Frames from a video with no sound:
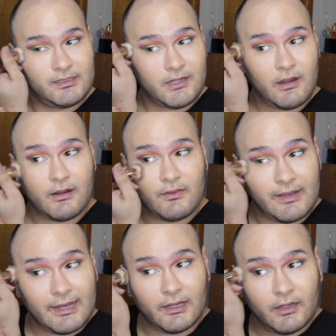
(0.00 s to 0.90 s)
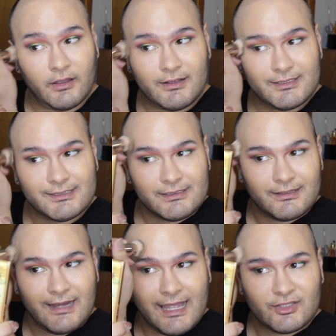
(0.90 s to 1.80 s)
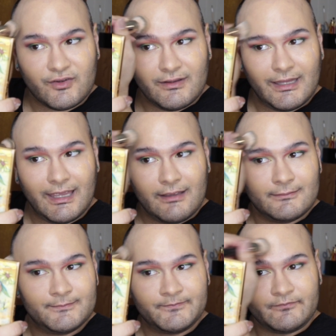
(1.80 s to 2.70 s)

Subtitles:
darker than it looks naturally.